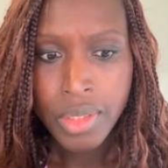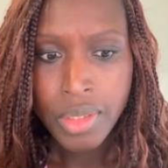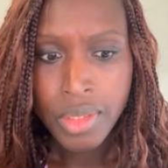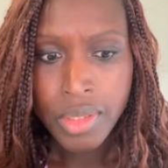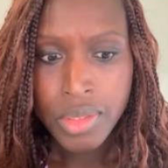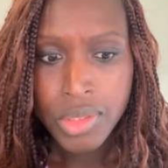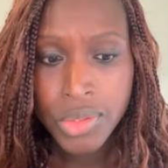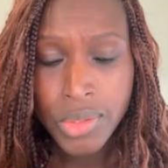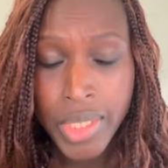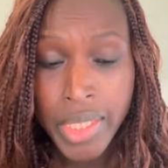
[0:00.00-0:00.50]

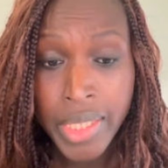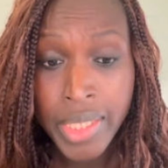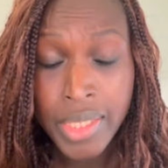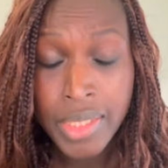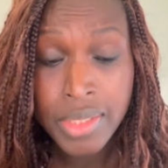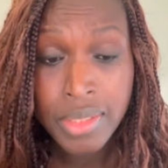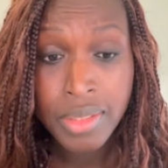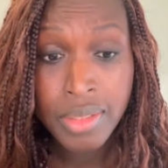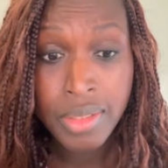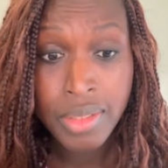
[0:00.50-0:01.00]
So I
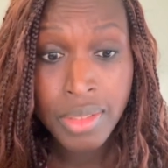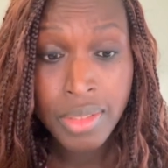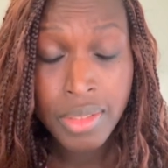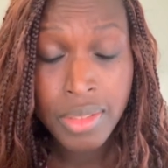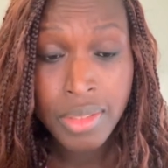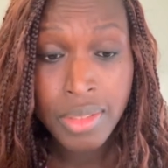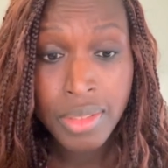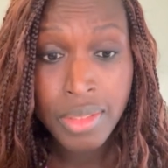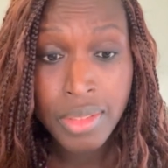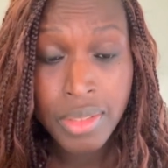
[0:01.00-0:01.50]
asked
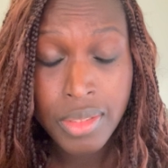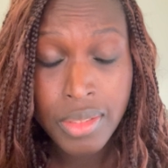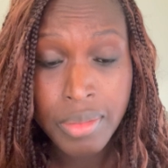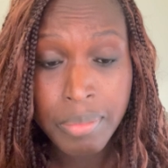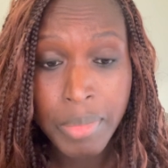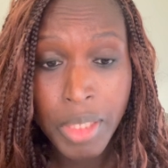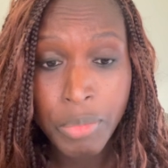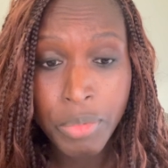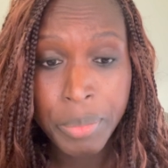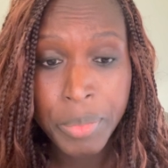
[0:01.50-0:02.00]

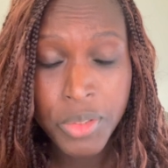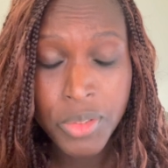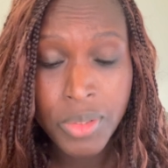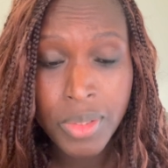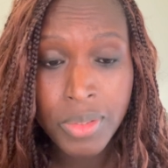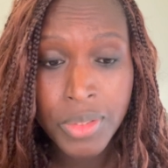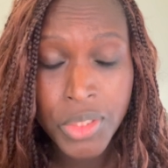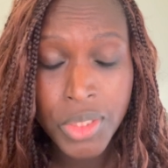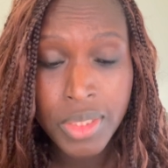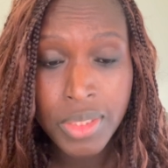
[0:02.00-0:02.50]
my
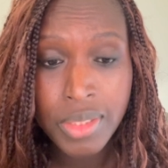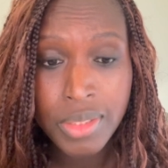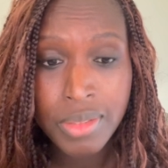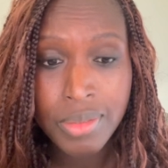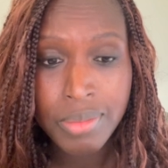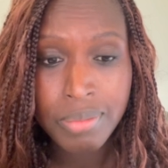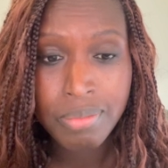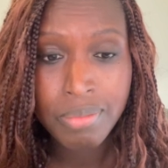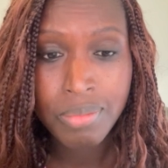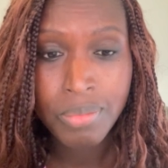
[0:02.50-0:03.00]

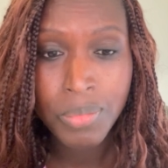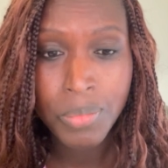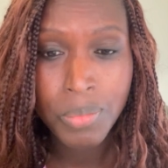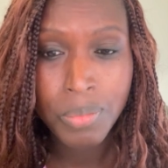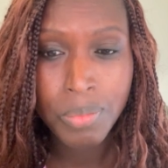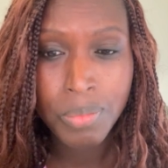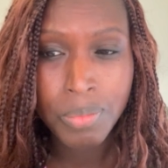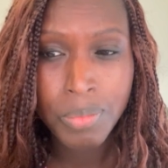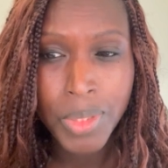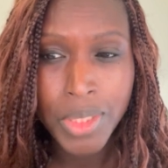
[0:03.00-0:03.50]
rheumatologist,
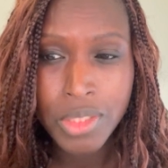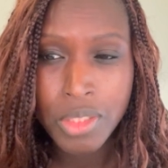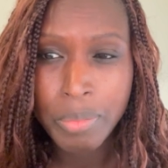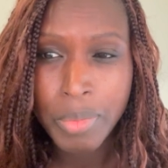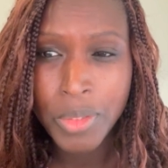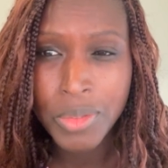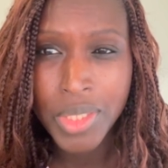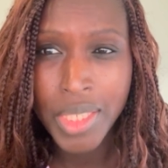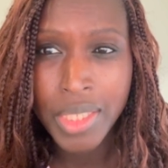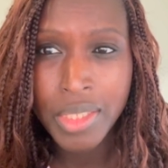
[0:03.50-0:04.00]
what
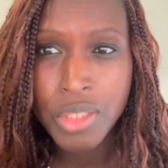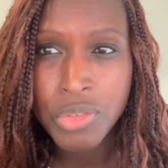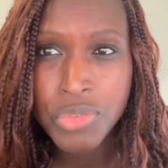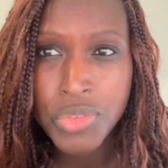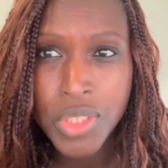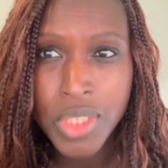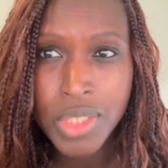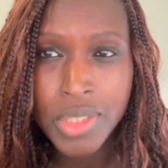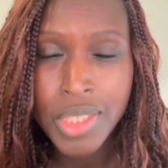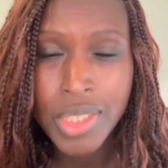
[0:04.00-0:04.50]
about
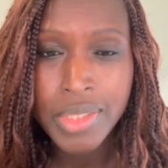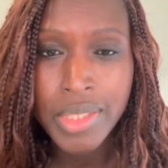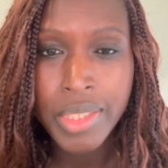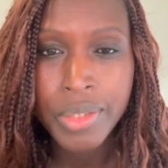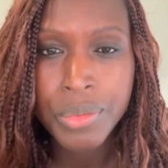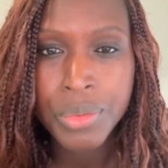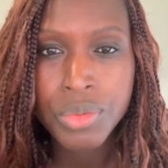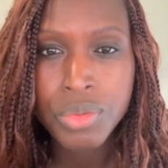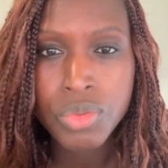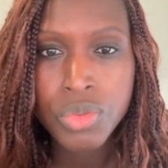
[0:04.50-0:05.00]
anything that
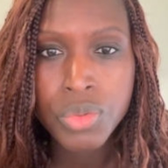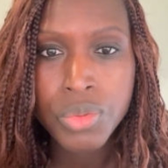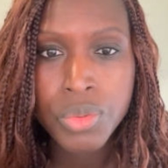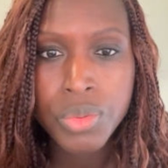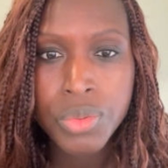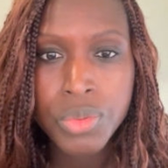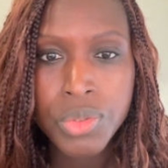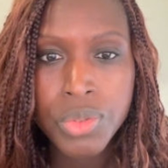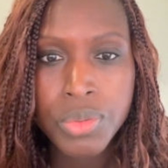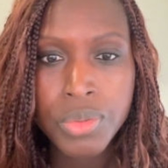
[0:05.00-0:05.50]
I could
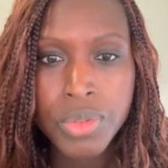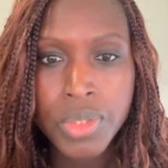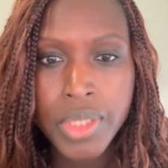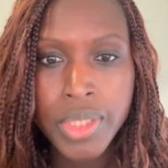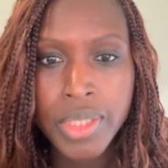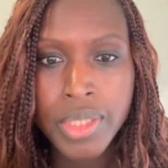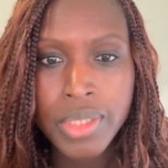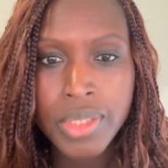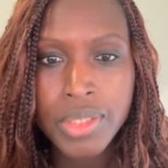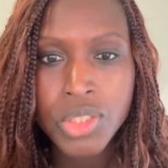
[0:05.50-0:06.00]
do
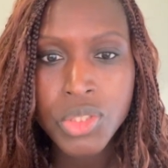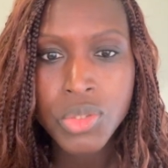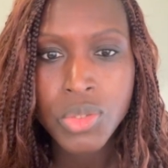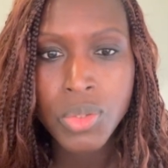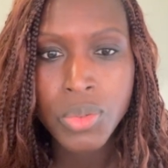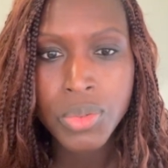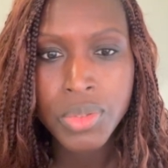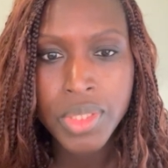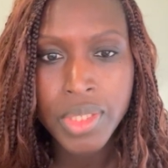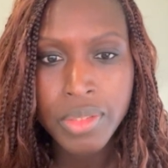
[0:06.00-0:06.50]
to
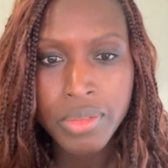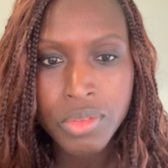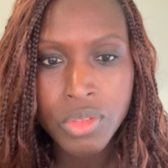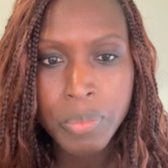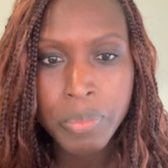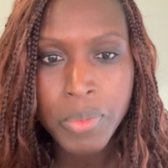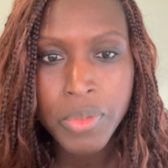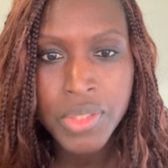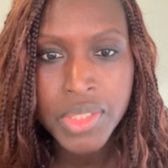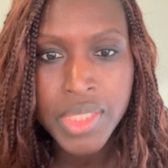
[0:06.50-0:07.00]
slow down
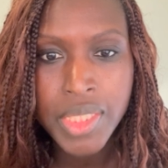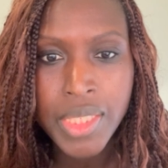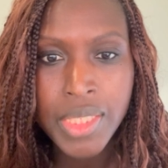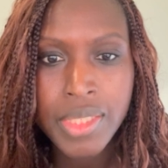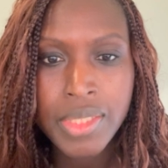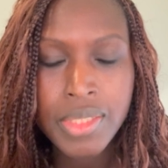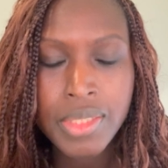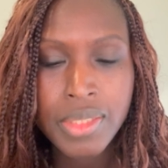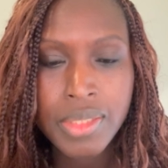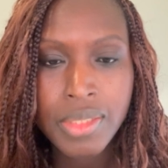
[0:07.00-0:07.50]
the
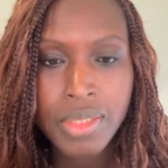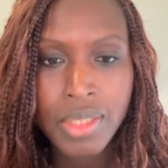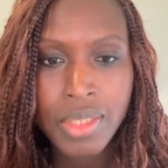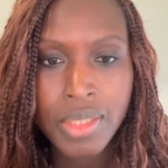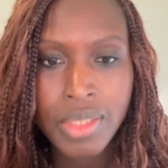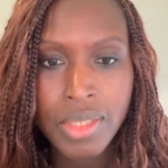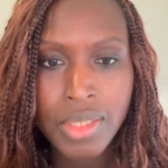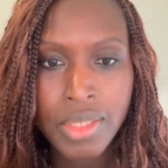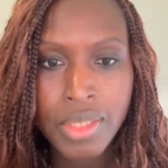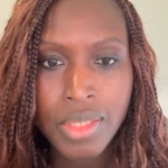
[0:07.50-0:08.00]
process
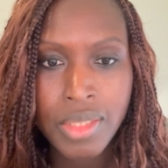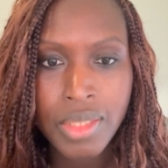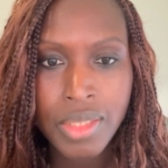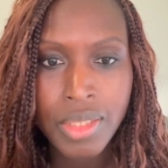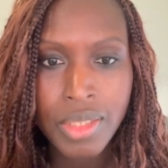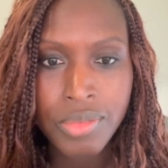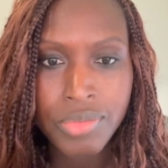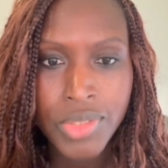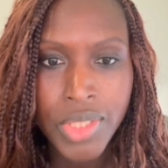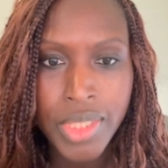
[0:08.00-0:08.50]

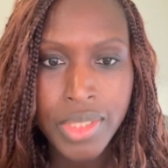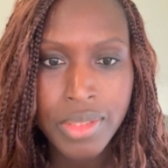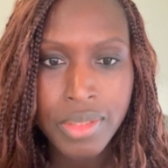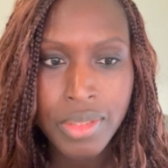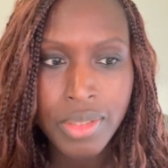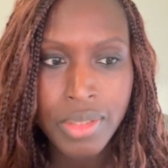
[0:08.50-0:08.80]
of that